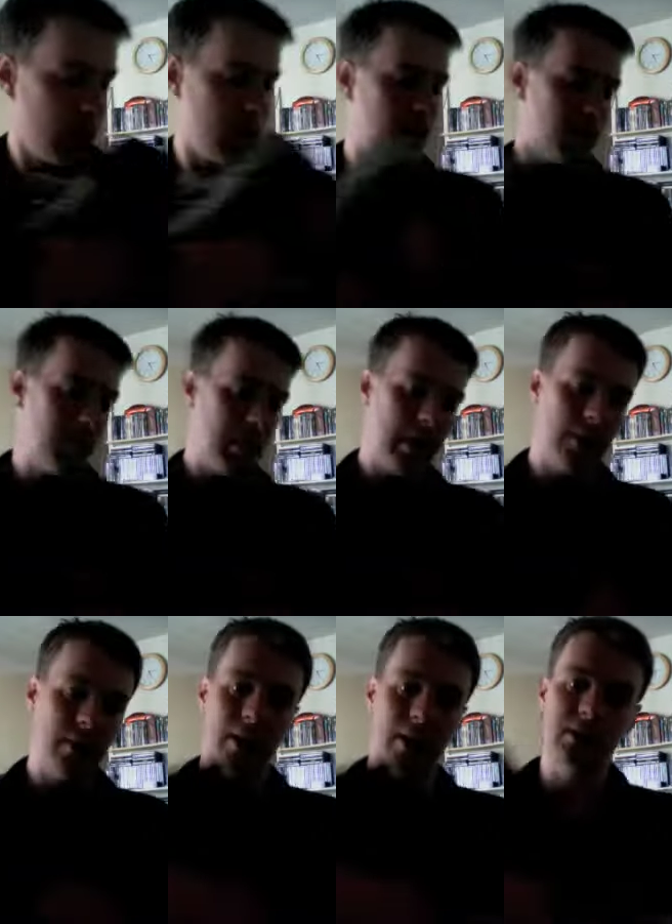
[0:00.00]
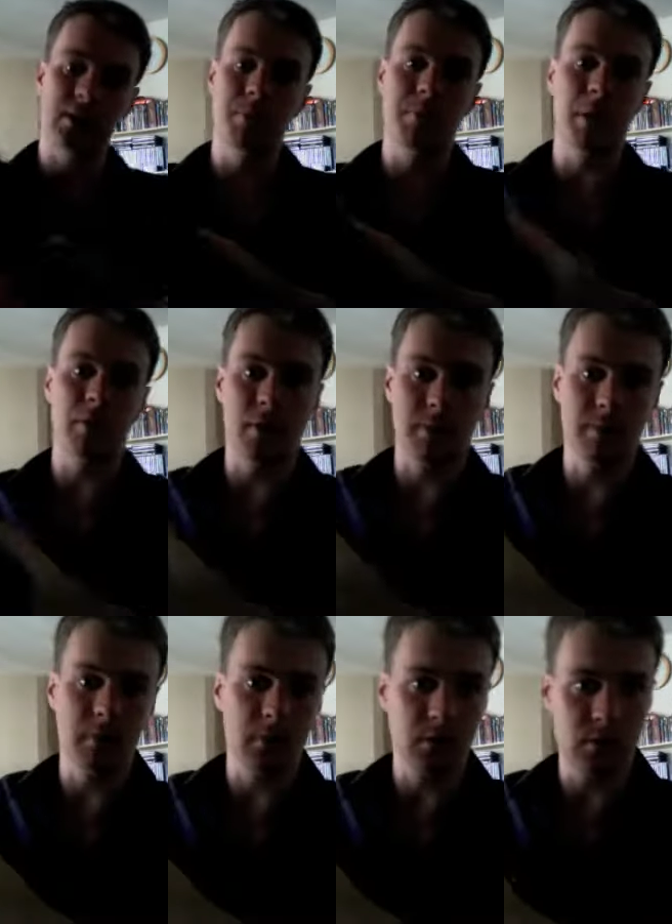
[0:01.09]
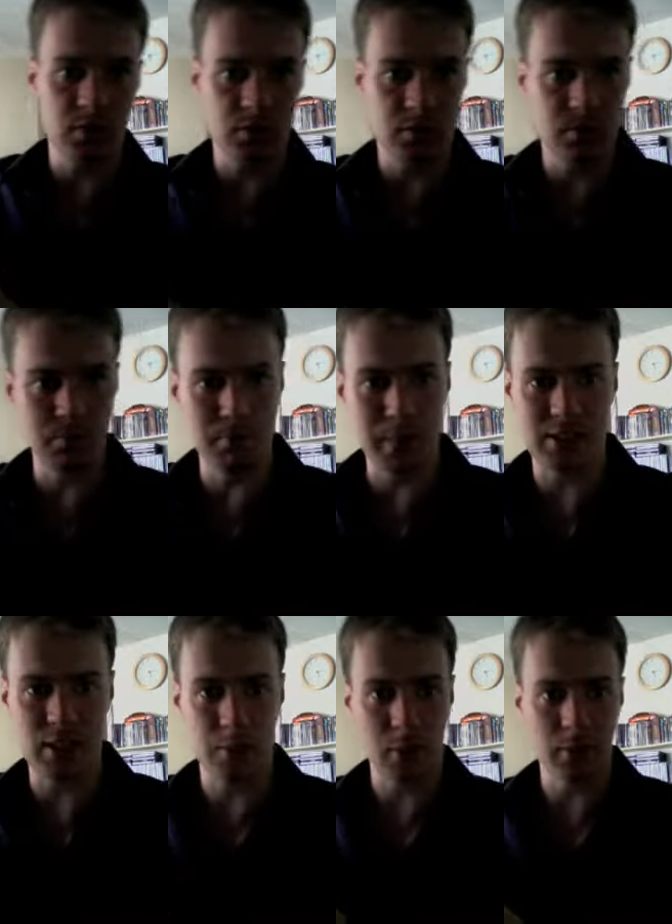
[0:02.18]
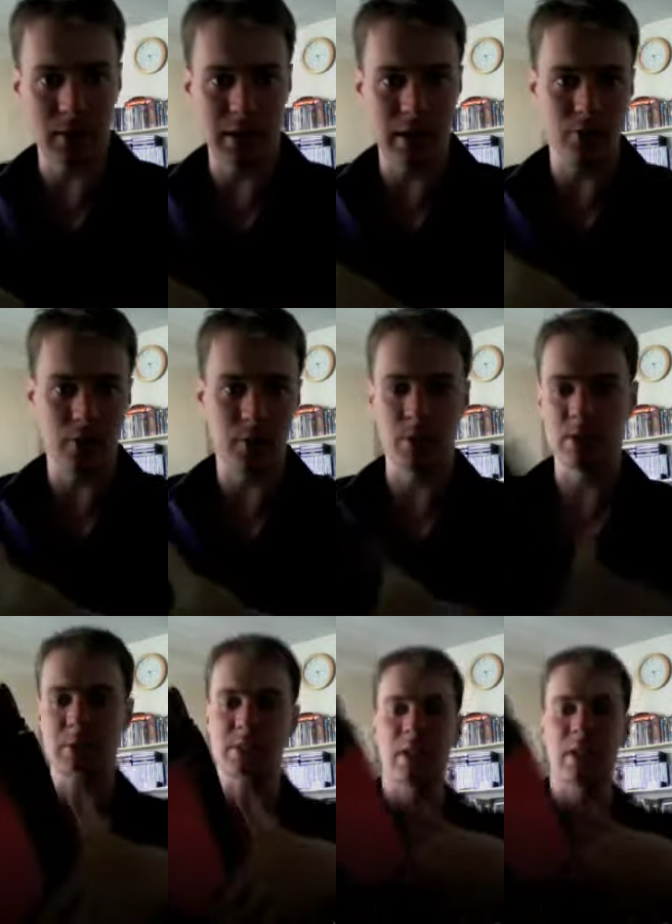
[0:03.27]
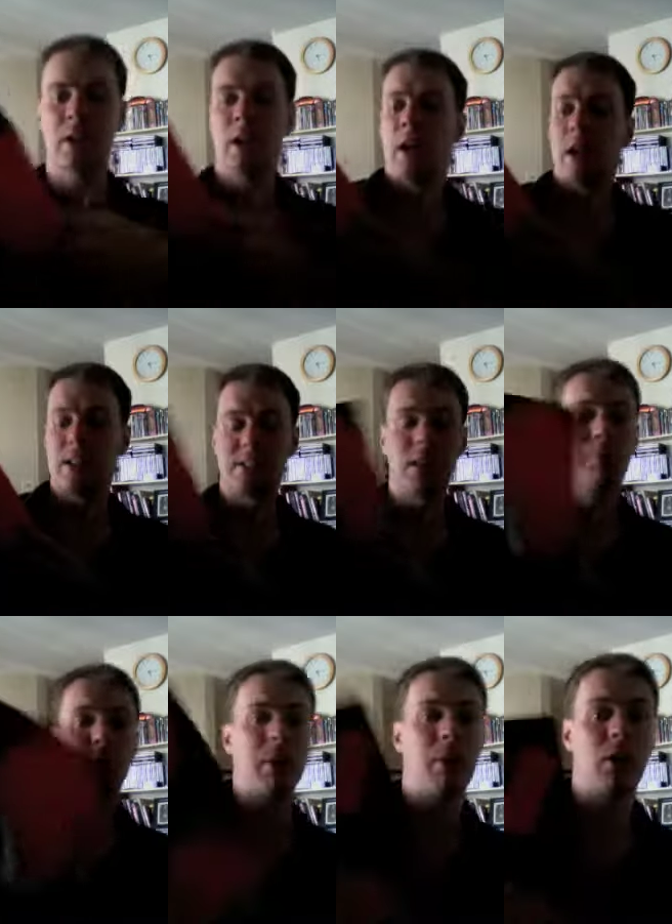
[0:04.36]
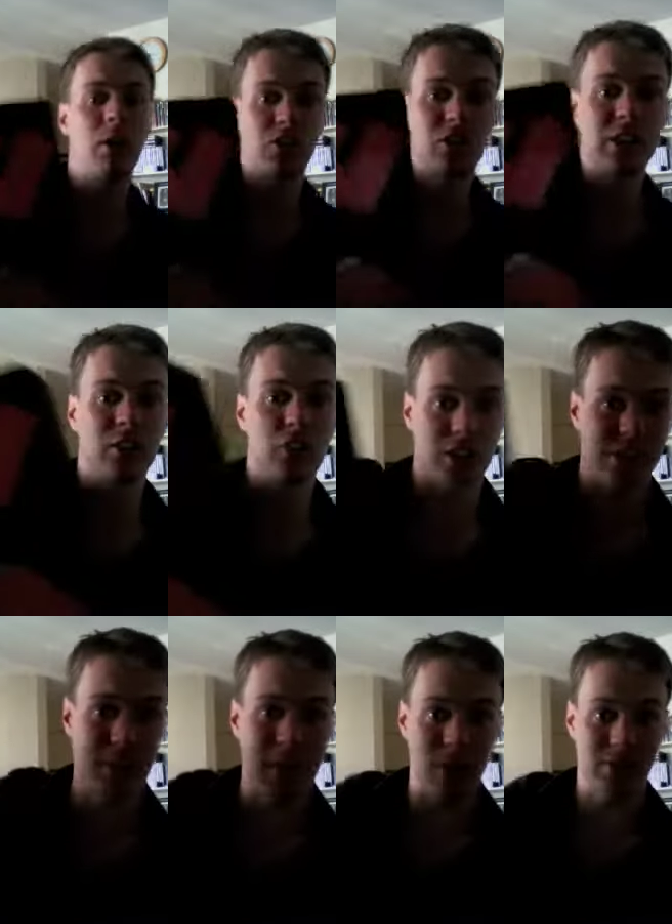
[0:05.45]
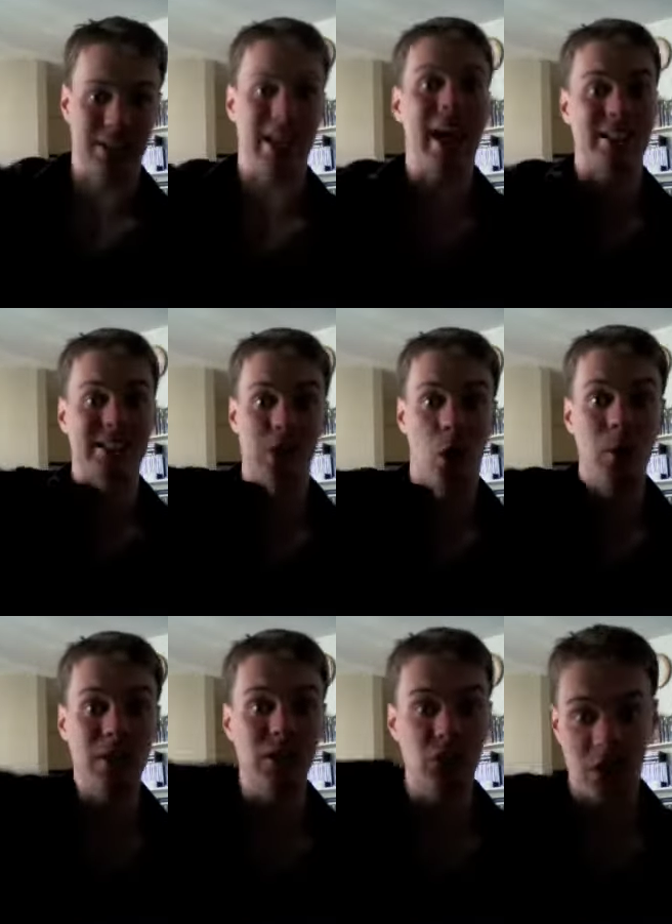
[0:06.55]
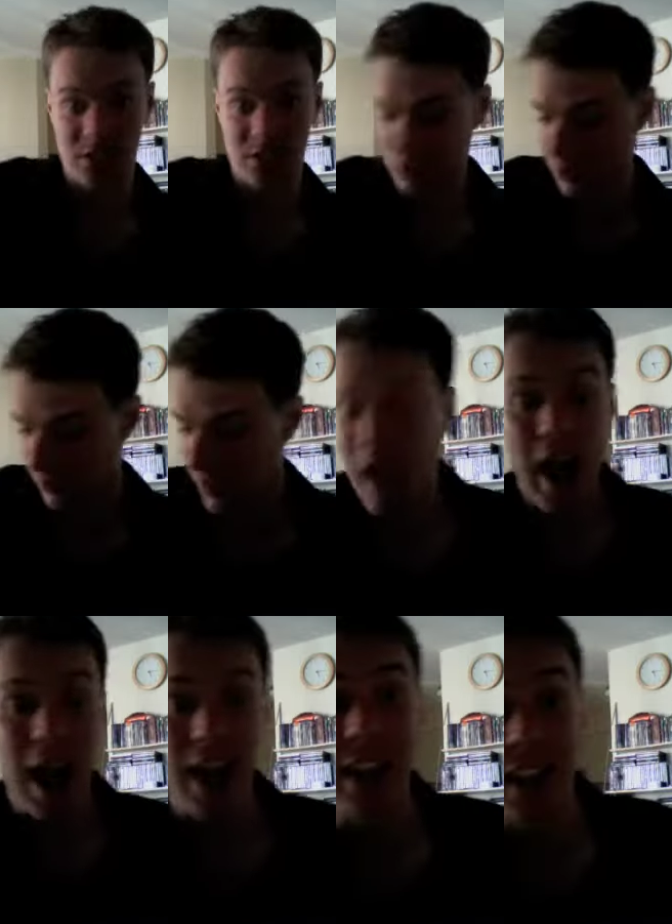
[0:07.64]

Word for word: Um, and there's a bit of a mess up over here if you can possibly see. It's still pretty much still just about a case though. It's just sort of hanging